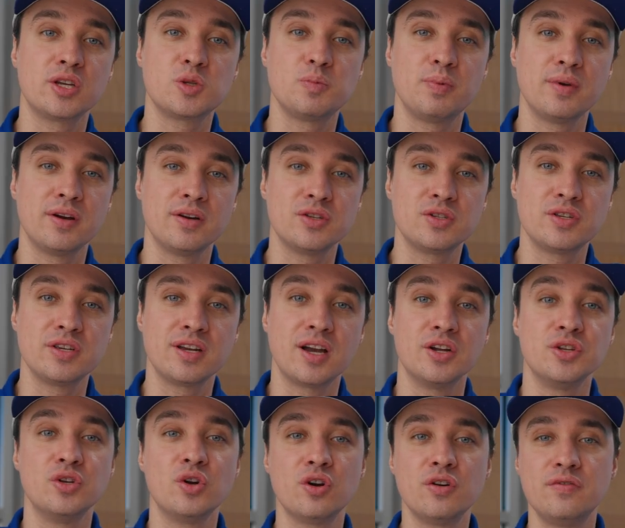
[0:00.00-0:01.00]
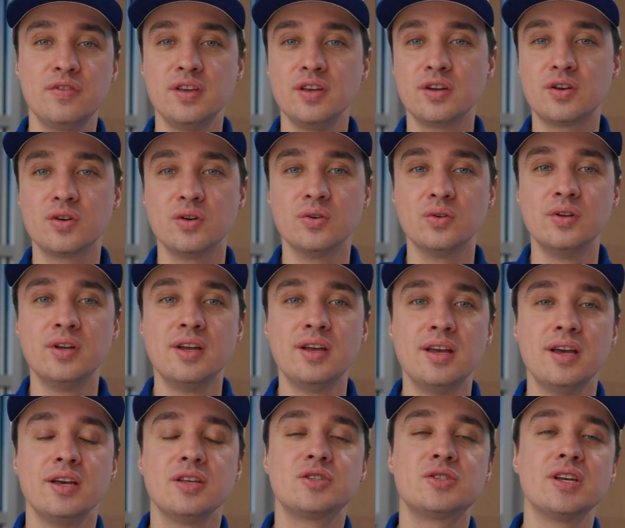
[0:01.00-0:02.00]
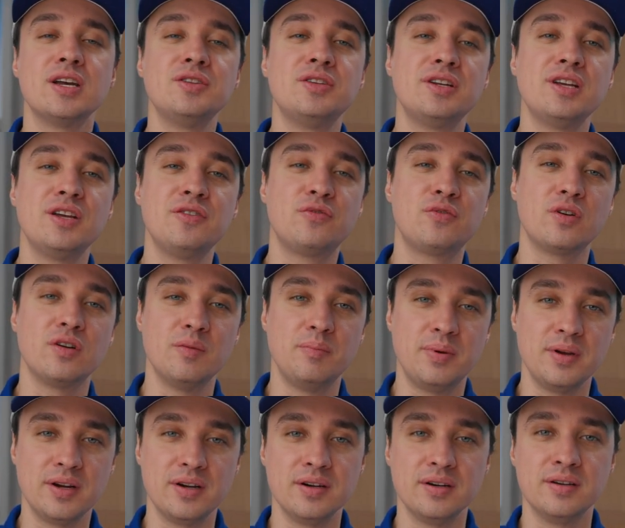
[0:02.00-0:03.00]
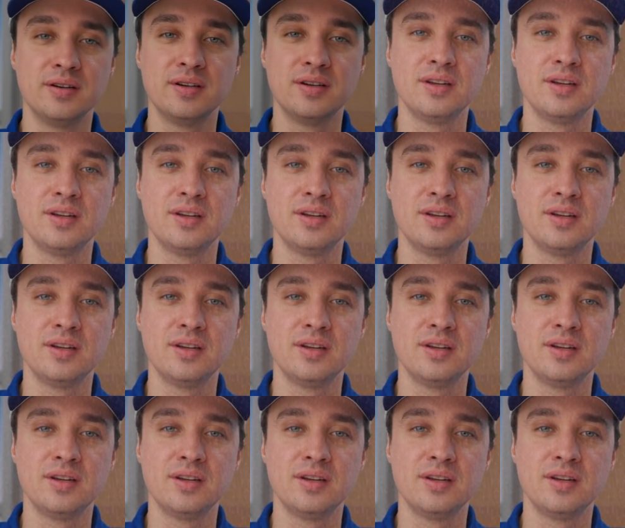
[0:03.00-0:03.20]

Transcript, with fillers: experiencing on your vehicle, send it in for repair.